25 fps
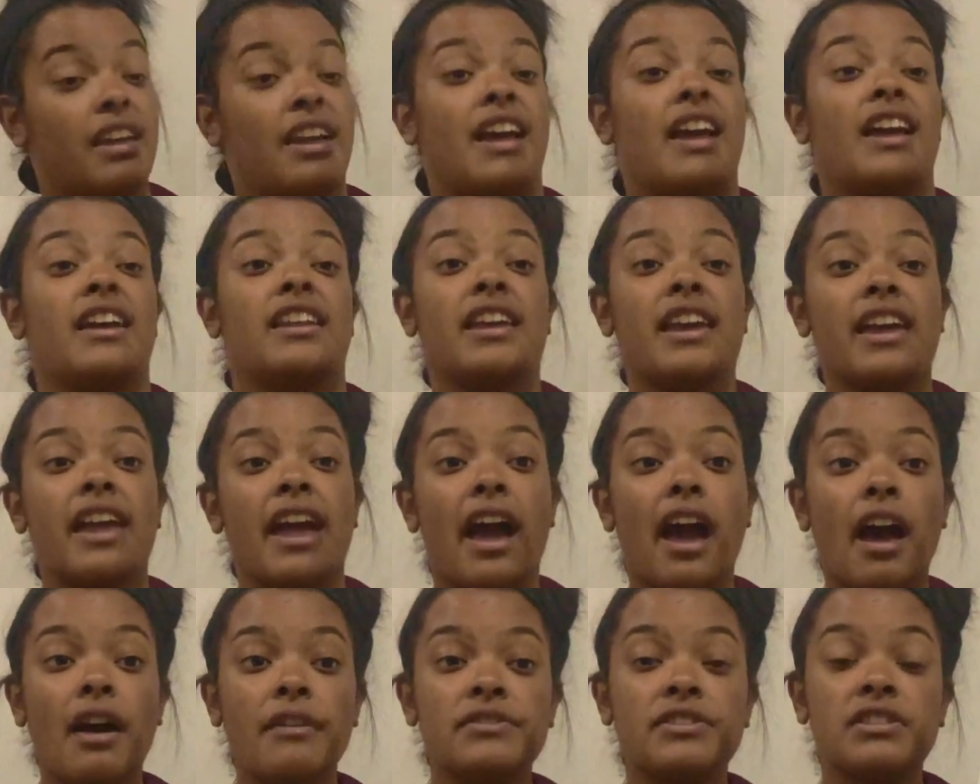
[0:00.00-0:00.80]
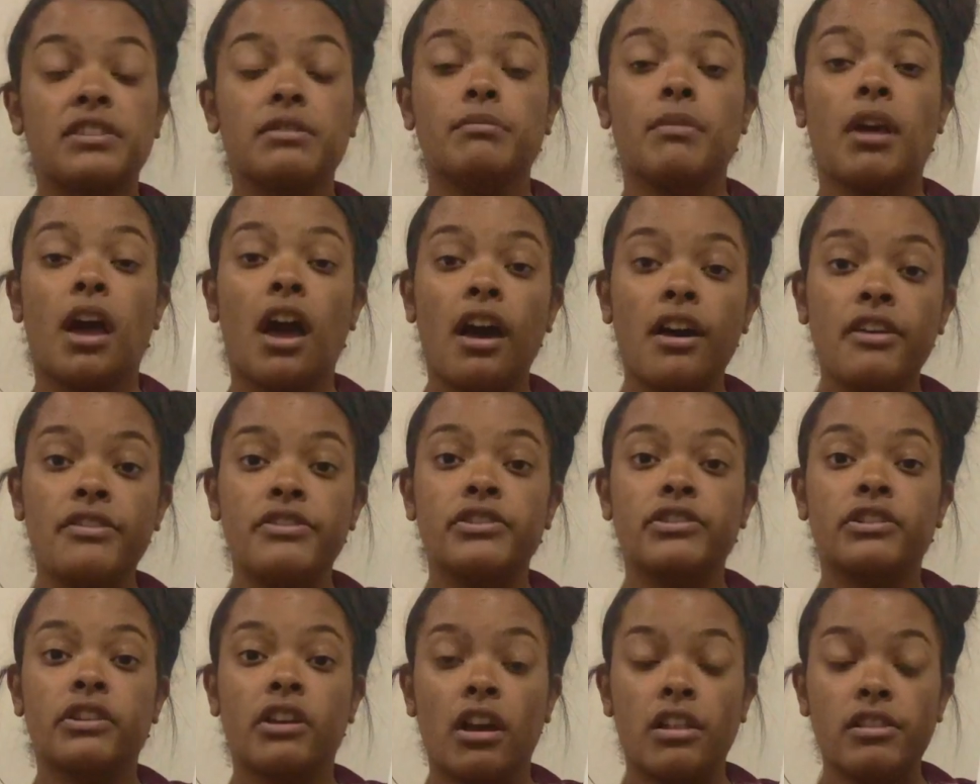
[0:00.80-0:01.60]
And I have some other
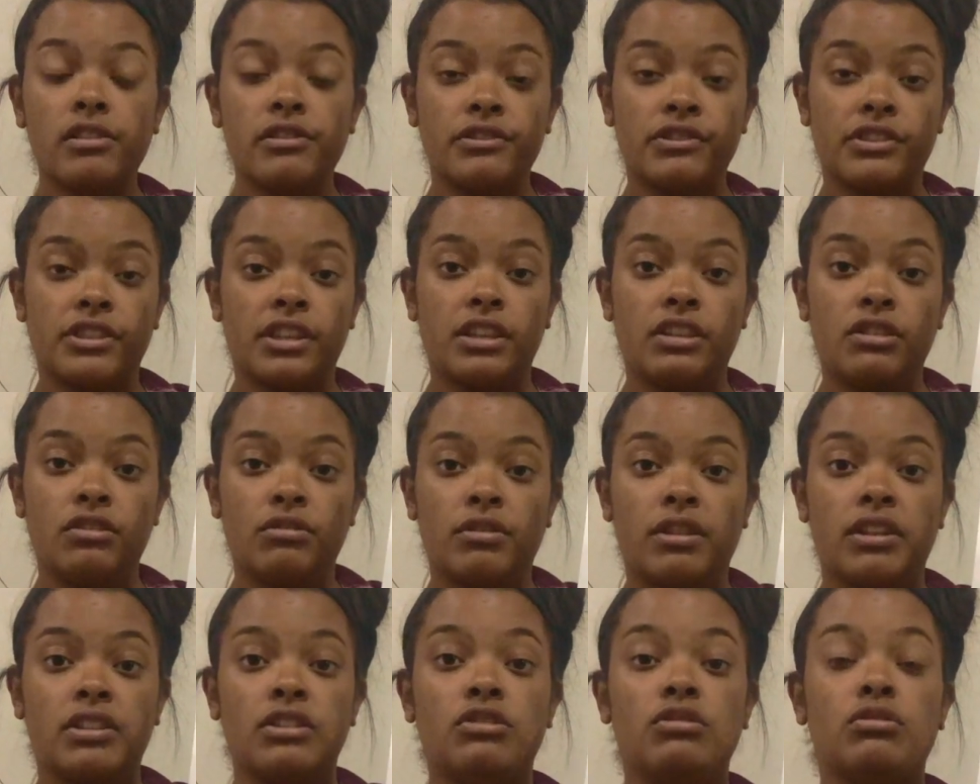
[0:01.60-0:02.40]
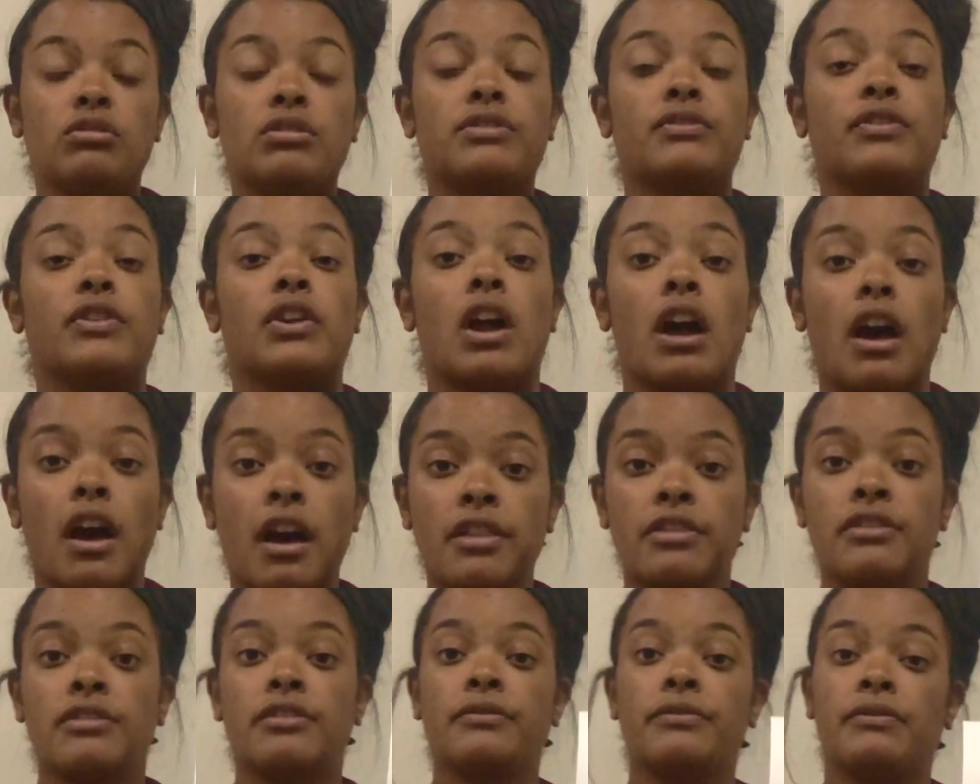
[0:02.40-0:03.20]
colors that you can use for
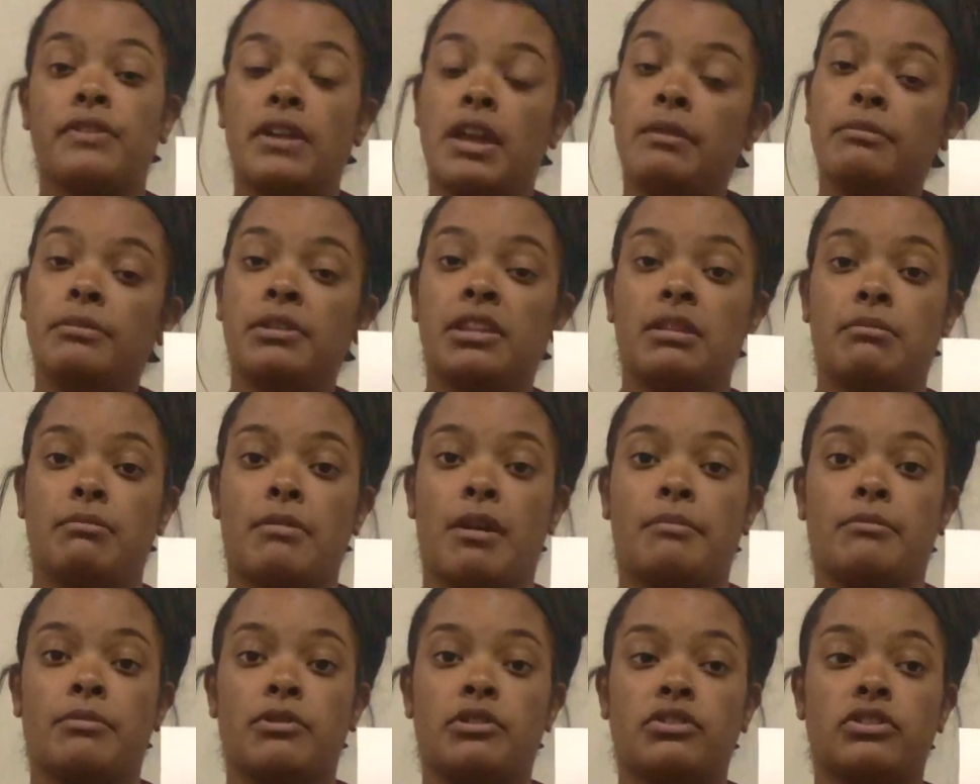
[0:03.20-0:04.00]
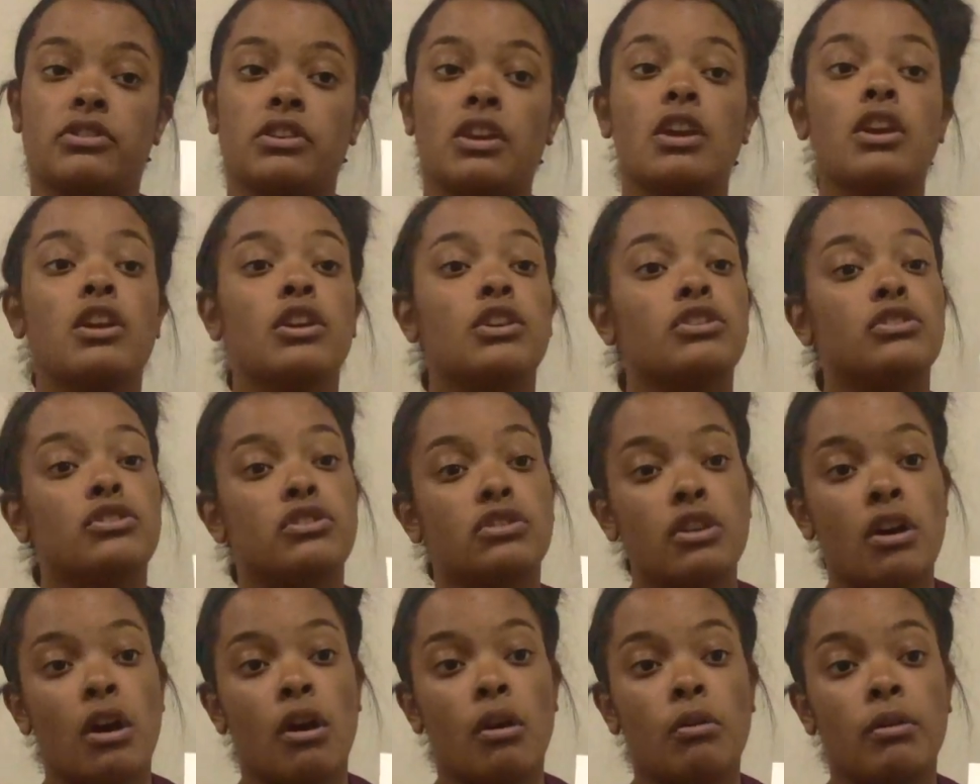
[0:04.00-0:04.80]
other family members.
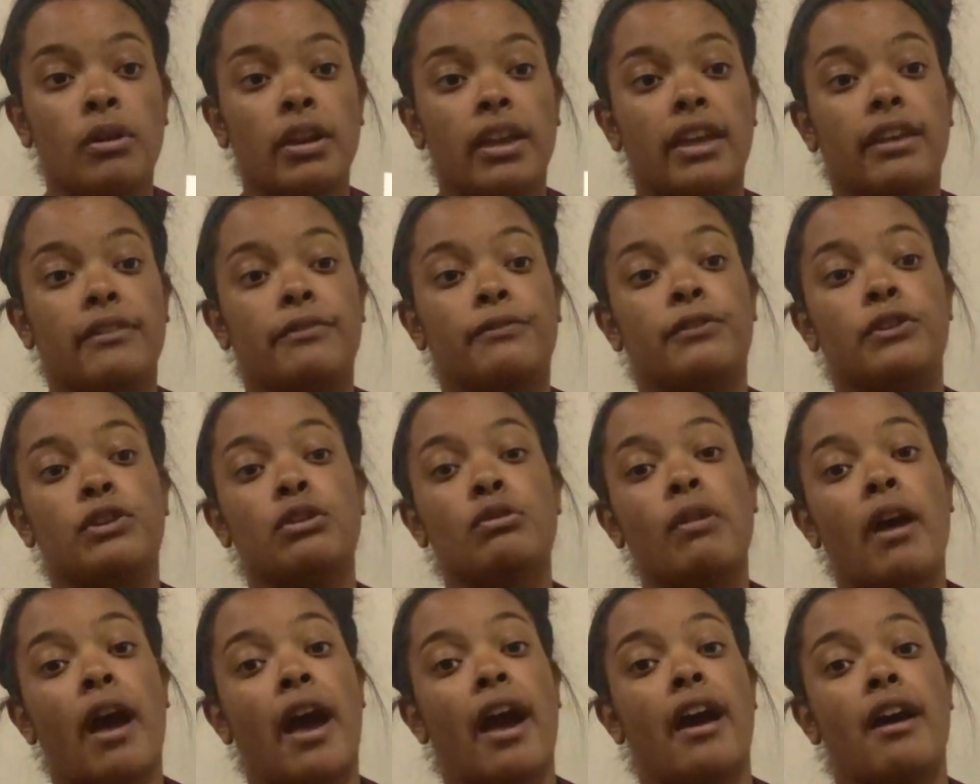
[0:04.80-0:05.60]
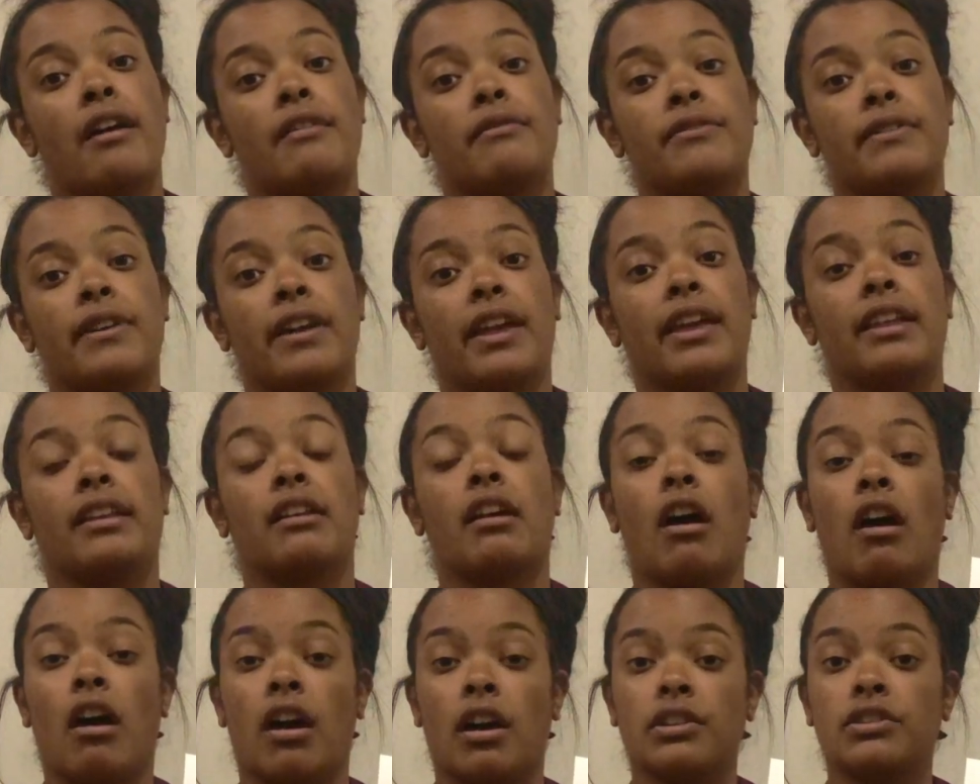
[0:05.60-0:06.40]
So if you have an
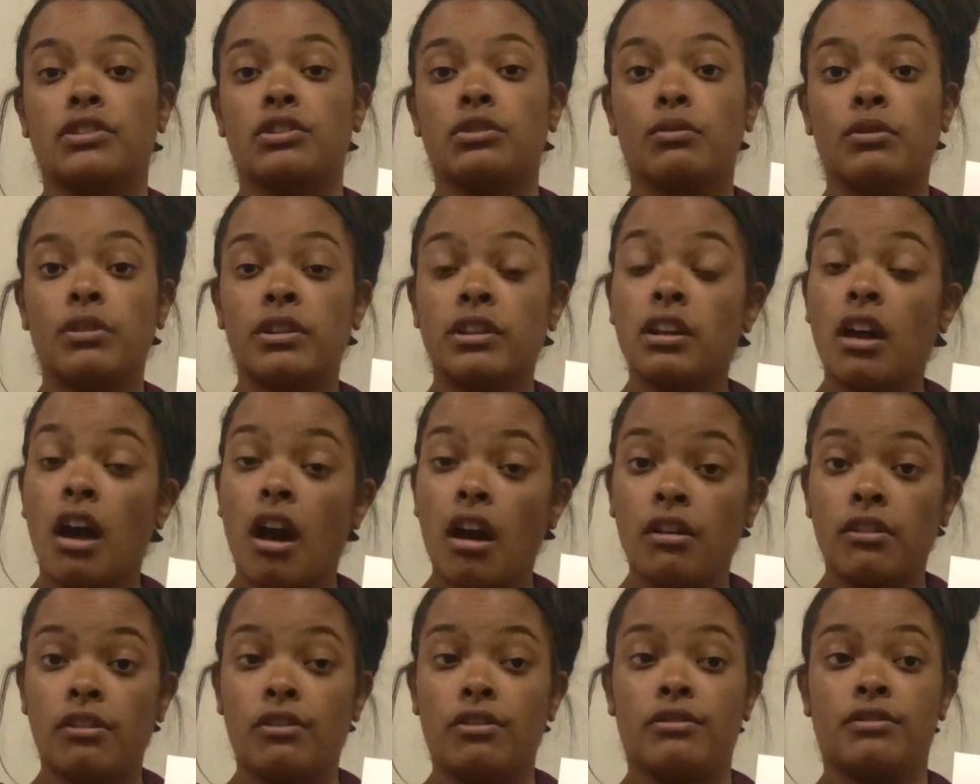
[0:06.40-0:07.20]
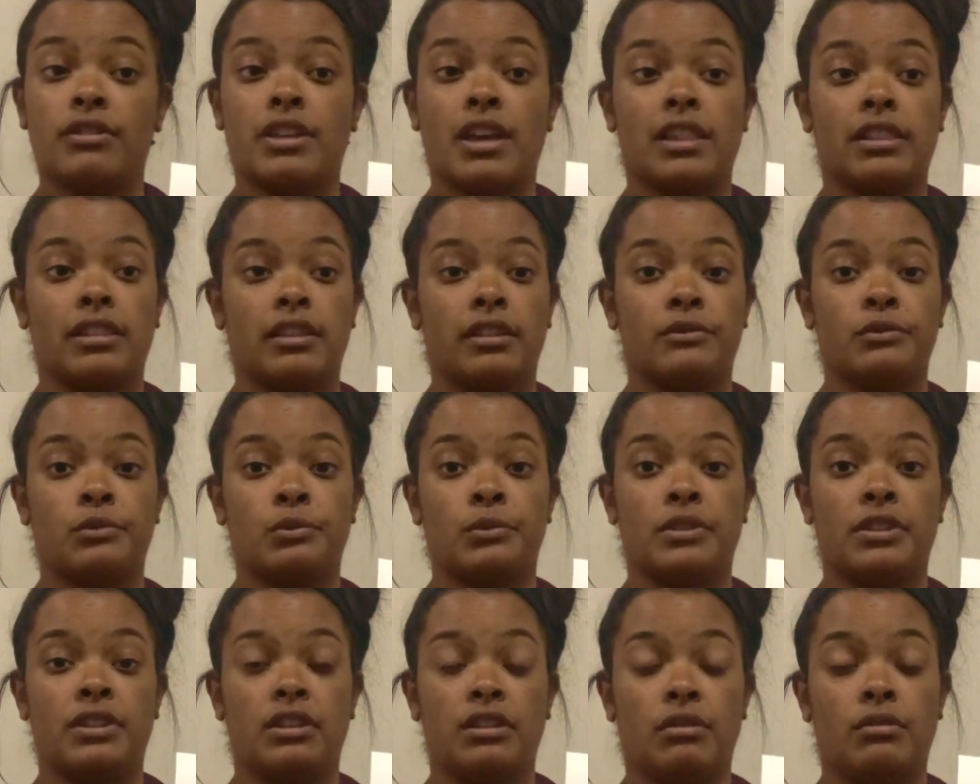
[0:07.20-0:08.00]
aunt or an uncle that lives
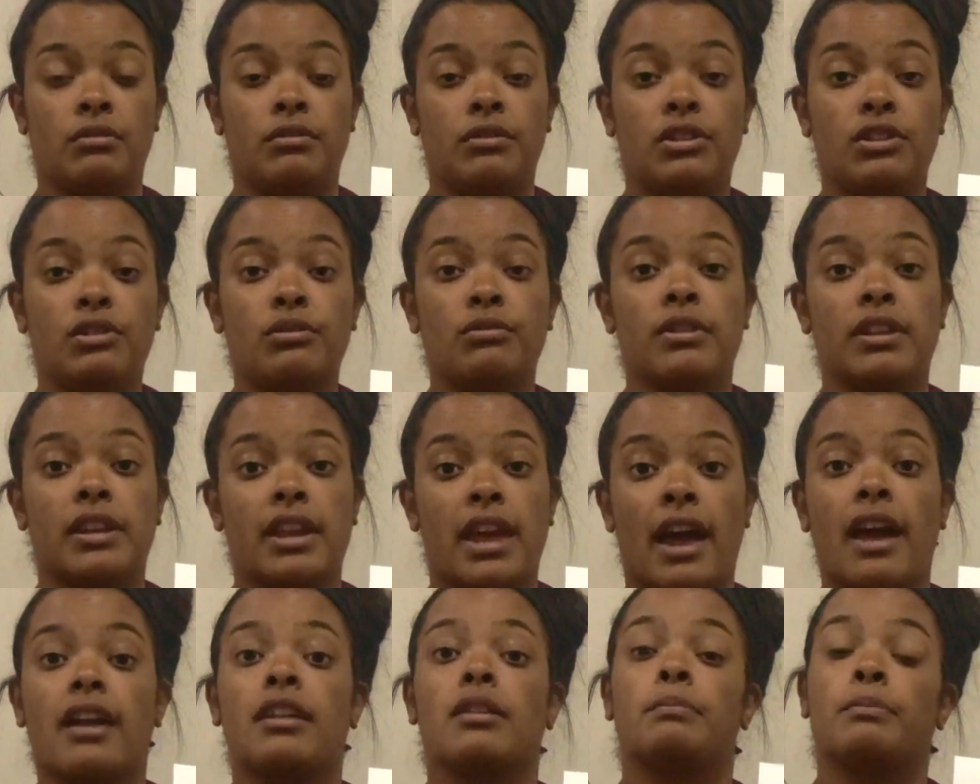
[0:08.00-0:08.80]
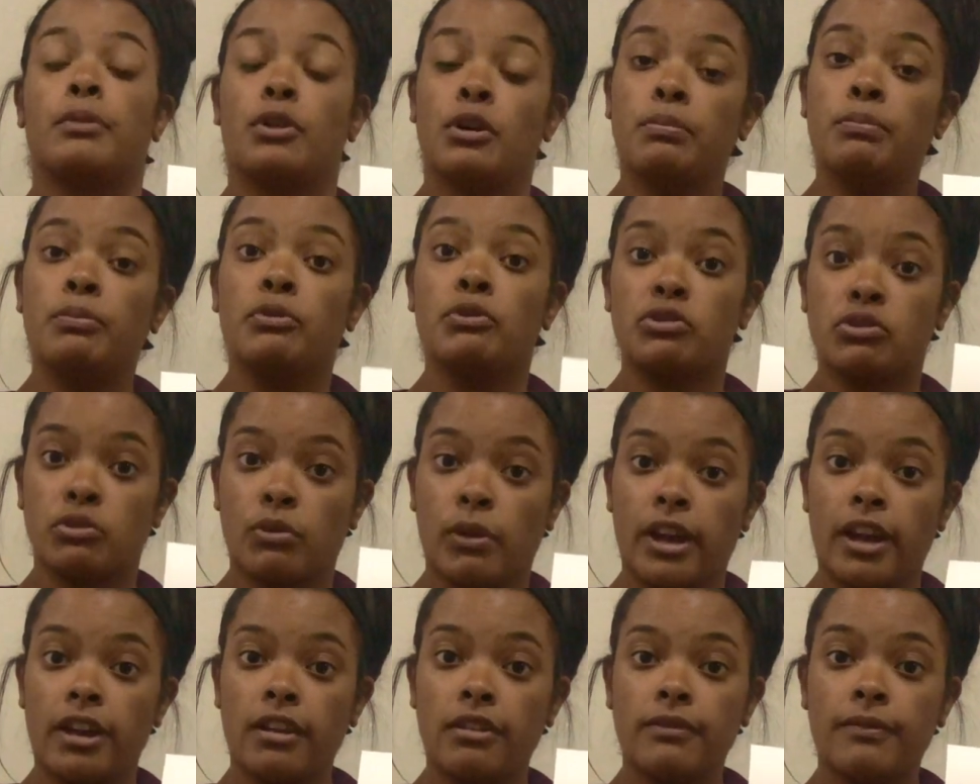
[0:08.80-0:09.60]
with you, you can add a purple
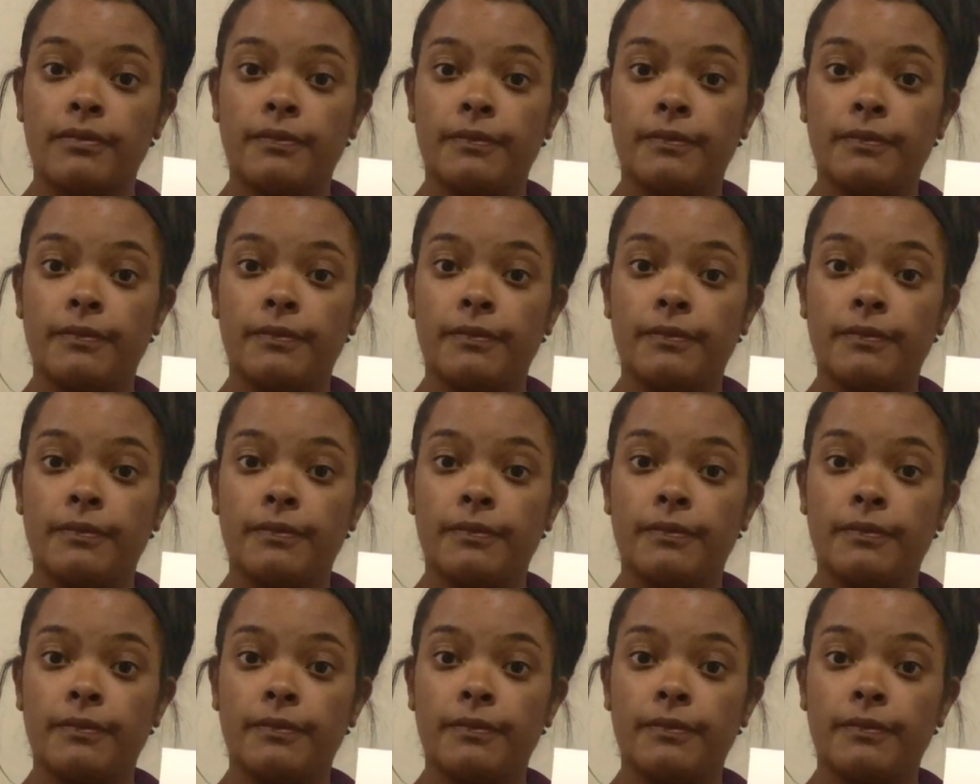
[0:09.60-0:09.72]
square.